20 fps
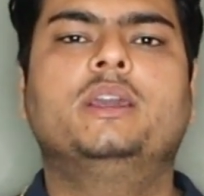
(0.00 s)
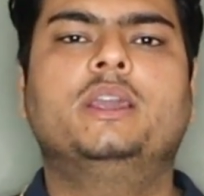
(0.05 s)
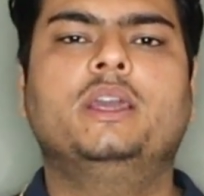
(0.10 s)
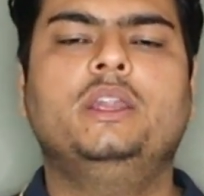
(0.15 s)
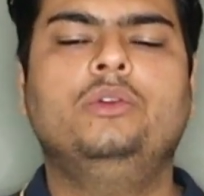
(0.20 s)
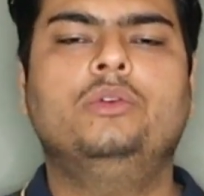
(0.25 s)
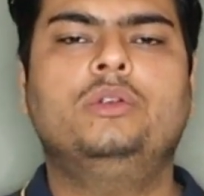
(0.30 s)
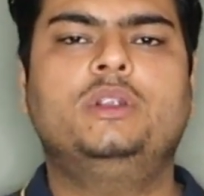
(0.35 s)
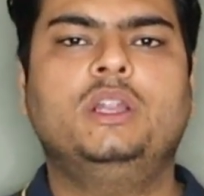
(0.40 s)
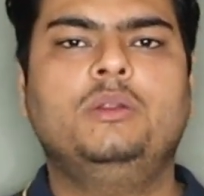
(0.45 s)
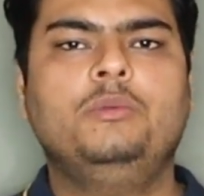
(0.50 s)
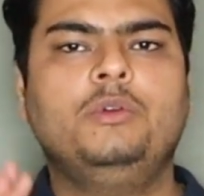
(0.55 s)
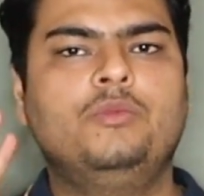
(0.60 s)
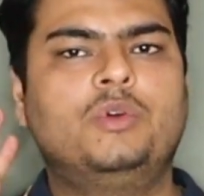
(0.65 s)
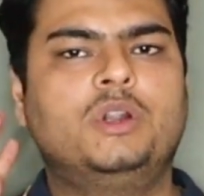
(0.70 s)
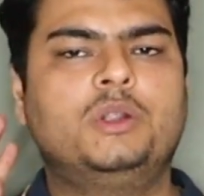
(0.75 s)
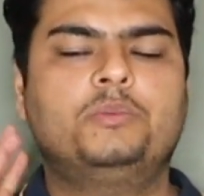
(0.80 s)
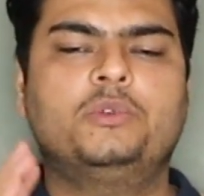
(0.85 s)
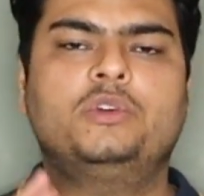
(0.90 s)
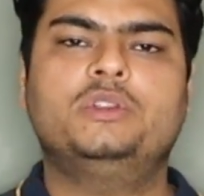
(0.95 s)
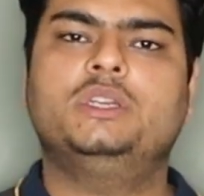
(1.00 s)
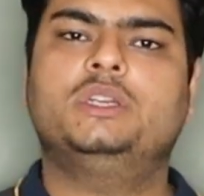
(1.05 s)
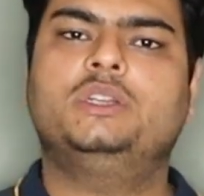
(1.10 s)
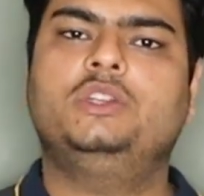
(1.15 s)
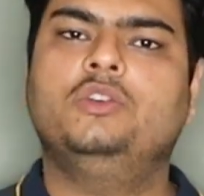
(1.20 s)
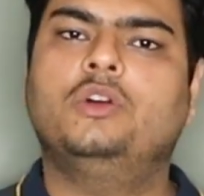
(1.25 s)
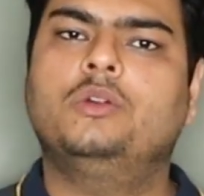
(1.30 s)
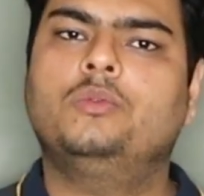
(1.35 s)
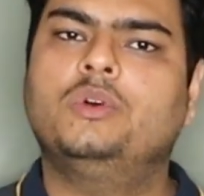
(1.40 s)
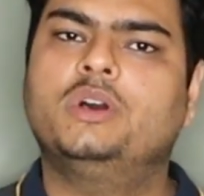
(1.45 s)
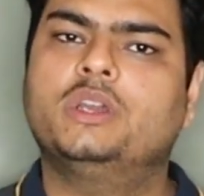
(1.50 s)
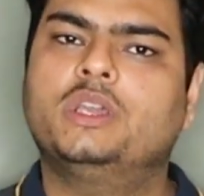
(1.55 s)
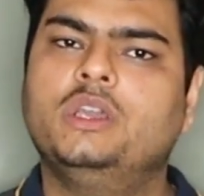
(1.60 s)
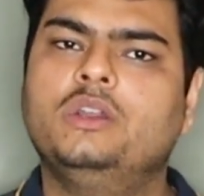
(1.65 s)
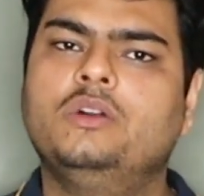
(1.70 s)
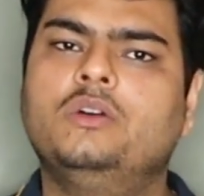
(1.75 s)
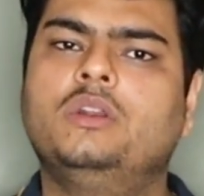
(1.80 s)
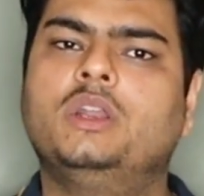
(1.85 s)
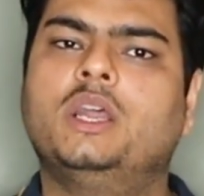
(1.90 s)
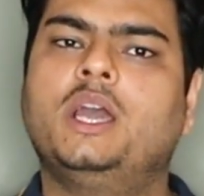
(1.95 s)
can you tell me what project you are
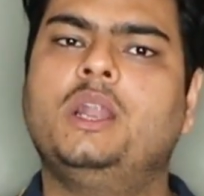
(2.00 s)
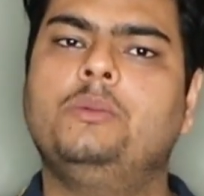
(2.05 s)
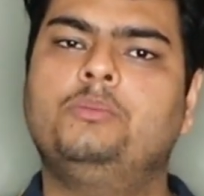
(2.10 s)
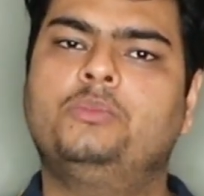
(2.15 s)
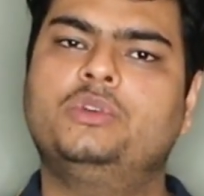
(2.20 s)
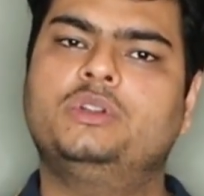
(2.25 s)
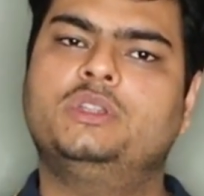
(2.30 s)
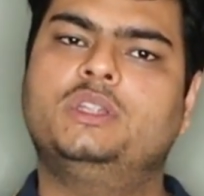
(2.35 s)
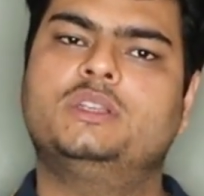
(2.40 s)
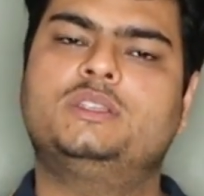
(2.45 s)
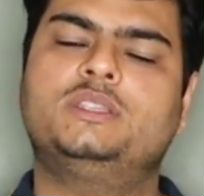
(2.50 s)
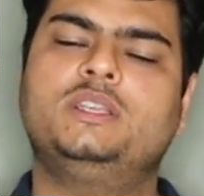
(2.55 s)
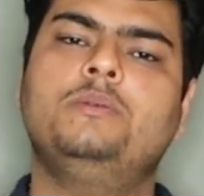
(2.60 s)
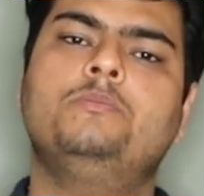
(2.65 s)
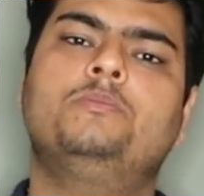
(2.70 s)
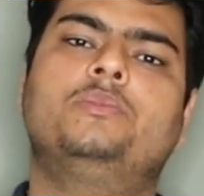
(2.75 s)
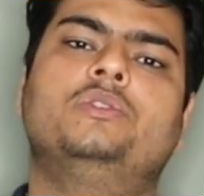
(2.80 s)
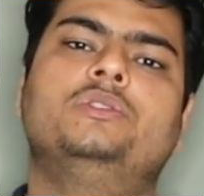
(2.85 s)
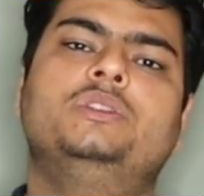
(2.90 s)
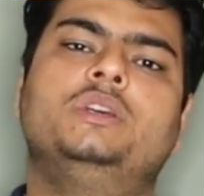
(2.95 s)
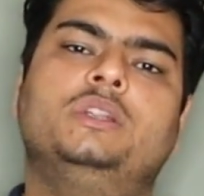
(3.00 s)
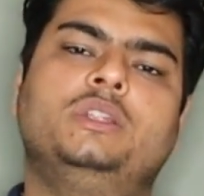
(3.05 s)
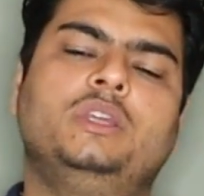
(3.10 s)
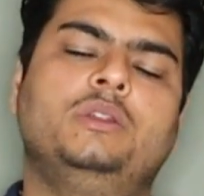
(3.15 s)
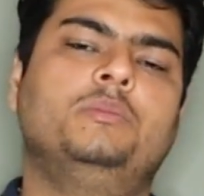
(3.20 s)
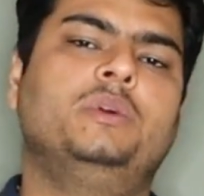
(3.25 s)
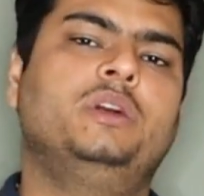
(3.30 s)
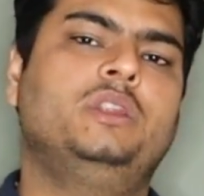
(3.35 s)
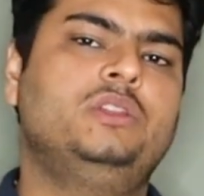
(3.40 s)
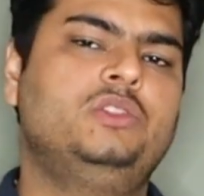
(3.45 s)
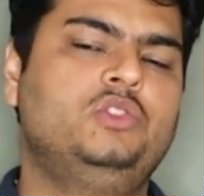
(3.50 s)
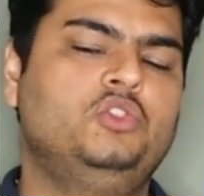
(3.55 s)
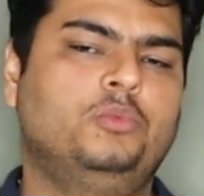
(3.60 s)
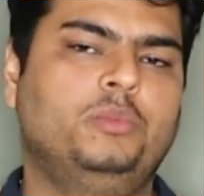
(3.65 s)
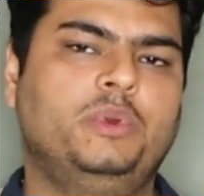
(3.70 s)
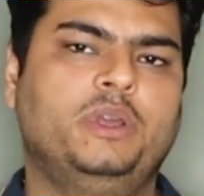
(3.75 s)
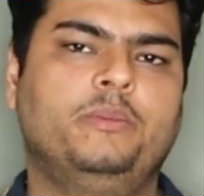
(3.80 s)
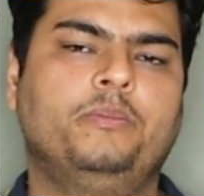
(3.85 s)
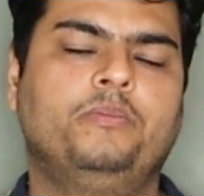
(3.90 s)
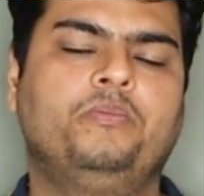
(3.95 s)
working on i'll put the same project in my
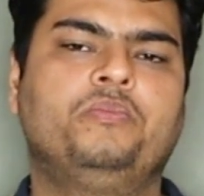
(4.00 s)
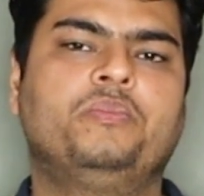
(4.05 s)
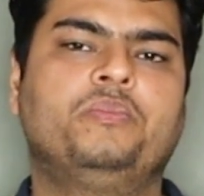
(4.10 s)
resume